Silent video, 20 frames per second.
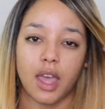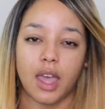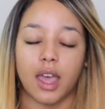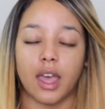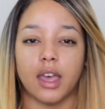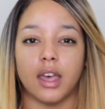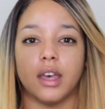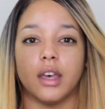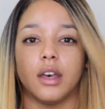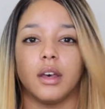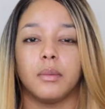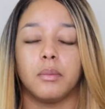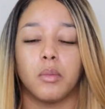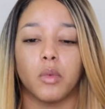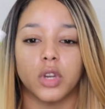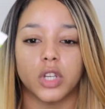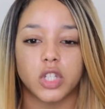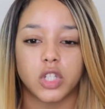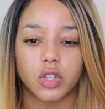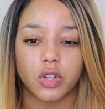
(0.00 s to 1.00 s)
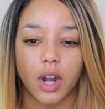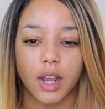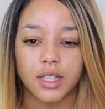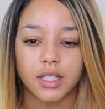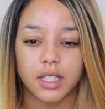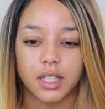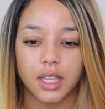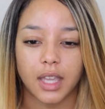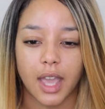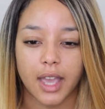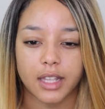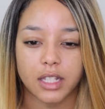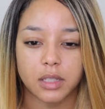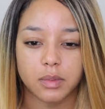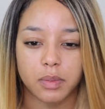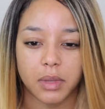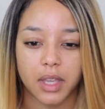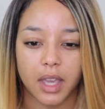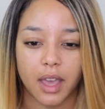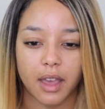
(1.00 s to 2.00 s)
a uh, moisturizing
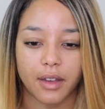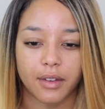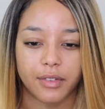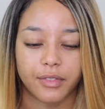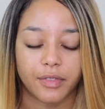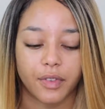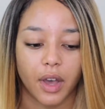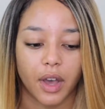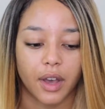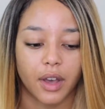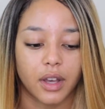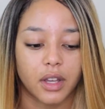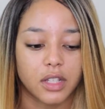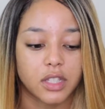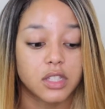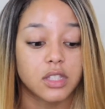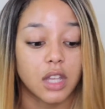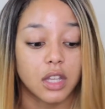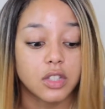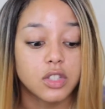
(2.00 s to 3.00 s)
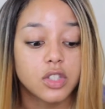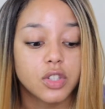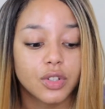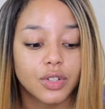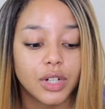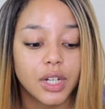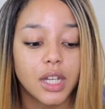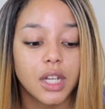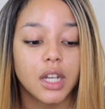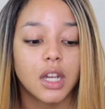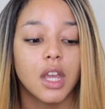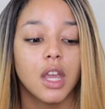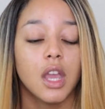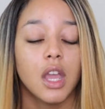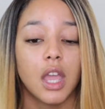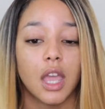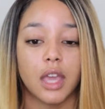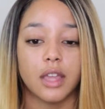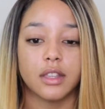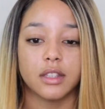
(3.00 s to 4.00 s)
SPF uh, sunscreen
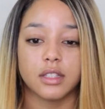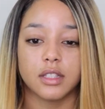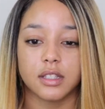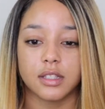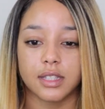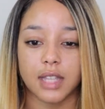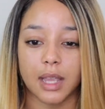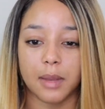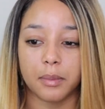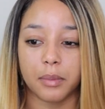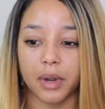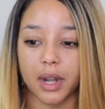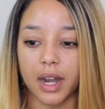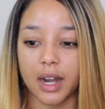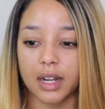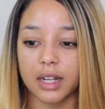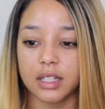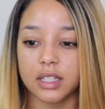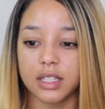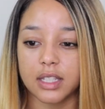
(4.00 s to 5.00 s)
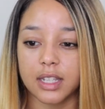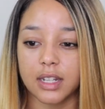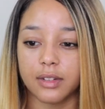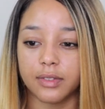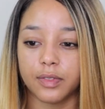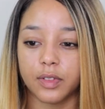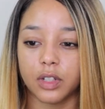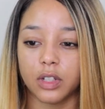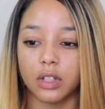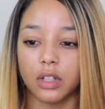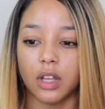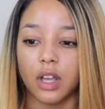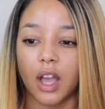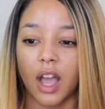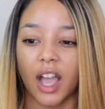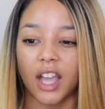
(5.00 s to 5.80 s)
and it's the same brand Cetaphil.